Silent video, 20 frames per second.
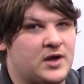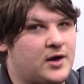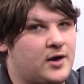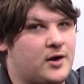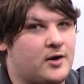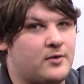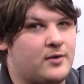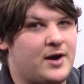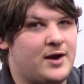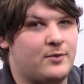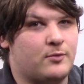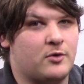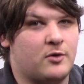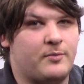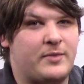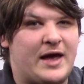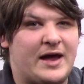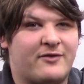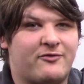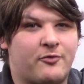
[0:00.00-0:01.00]
All right, we're
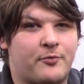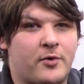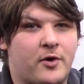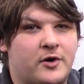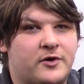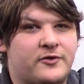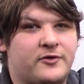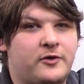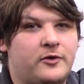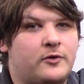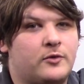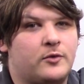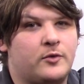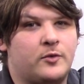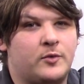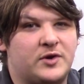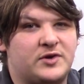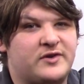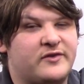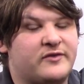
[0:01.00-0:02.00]
back for part two,
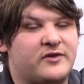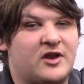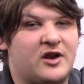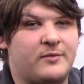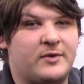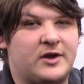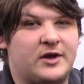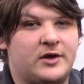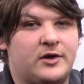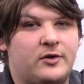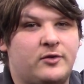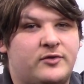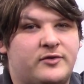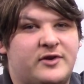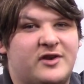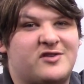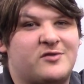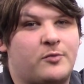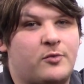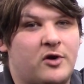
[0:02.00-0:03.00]
which is going to be a huge
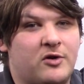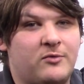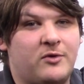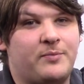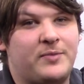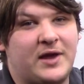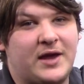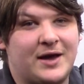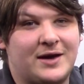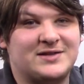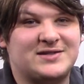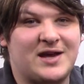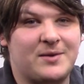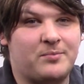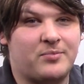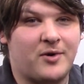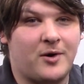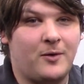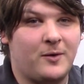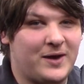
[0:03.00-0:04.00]
disappointment because I
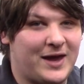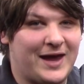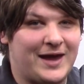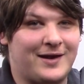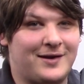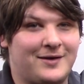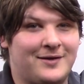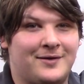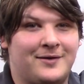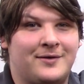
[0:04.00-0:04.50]
broke it.